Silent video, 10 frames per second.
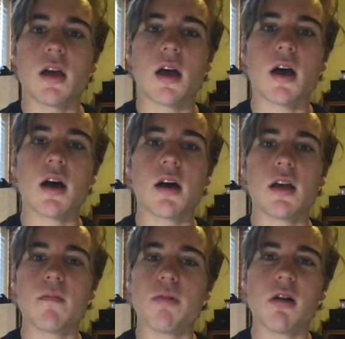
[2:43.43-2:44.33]

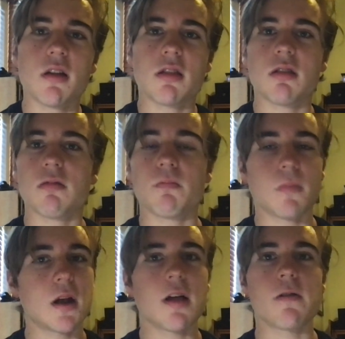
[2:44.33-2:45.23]
And plus,
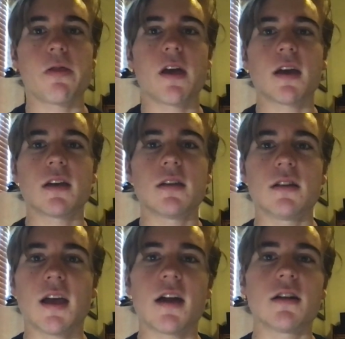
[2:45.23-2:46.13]
another thing,
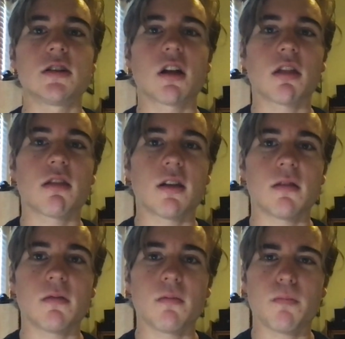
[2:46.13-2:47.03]
Dan and Justin,
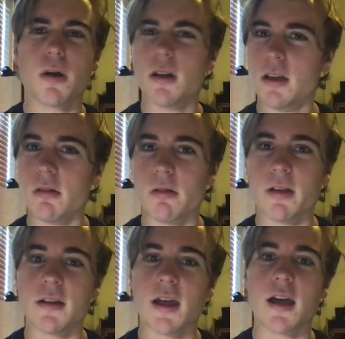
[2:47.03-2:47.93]
particularly
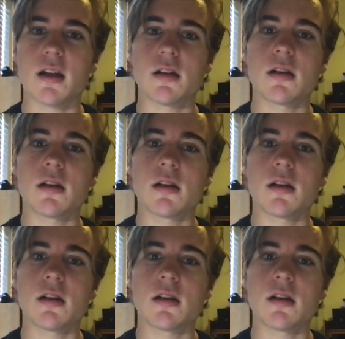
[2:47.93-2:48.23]
Dan,